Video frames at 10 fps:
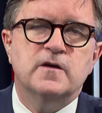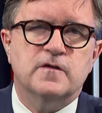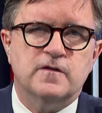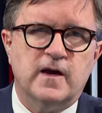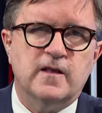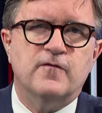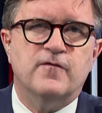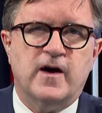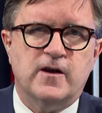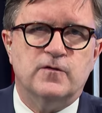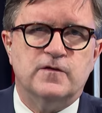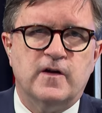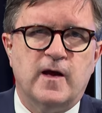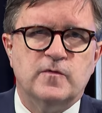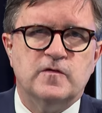to take the final
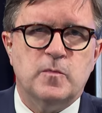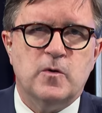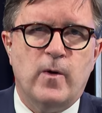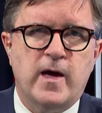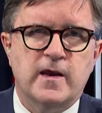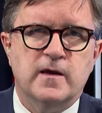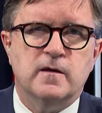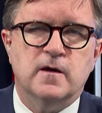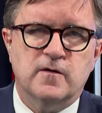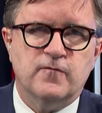steps to be ready